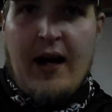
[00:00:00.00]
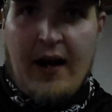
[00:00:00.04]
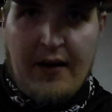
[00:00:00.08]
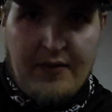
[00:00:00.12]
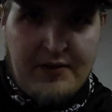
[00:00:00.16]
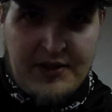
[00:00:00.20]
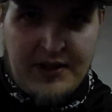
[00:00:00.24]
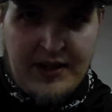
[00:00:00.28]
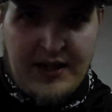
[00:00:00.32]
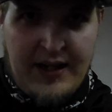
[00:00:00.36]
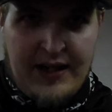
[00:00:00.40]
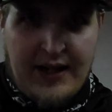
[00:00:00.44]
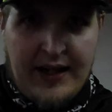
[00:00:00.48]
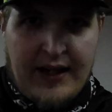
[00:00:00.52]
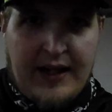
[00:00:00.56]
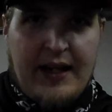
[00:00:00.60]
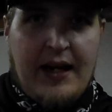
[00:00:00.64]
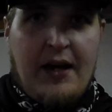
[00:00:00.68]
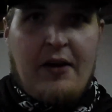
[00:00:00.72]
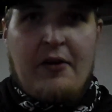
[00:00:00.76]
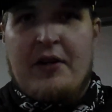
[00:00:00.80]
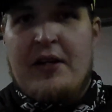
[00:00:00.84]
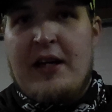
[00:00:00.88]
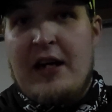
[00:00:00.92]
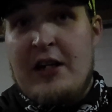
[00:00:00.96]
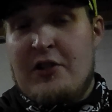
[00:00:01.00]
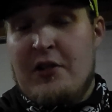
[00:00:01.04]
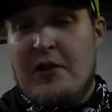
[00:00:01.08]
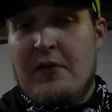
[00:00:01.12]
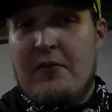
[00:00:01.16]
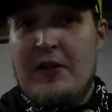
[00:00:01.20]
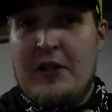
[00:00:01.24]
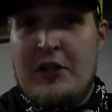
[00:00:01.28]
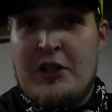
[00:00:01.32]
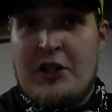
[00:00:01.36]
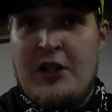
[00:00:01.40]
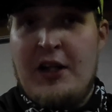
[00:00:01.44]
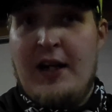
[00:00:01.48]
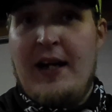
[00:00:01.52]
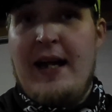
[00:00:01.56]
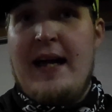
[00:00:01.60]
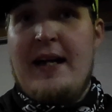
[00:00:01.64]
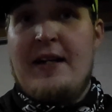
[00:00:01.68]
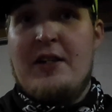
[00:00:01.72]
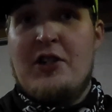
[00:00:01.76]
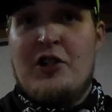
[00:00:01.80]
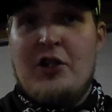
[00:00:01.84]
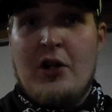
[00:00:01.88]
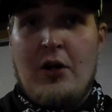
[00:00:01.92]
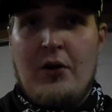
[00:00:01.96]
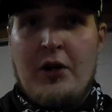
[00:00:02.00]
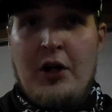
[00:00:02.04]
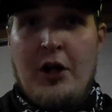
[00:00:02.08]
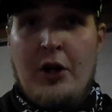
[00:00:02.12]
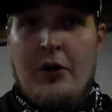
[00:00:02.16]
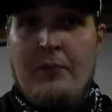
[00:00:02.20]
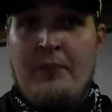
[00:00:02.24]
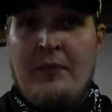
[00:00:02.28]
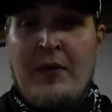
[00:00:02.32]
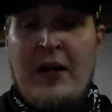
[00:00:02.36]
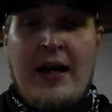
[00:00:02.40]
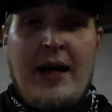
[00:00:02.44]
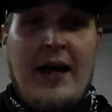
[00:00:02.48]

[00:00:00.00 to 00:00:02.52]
obviously I didn't get out and catch any fish today to show you,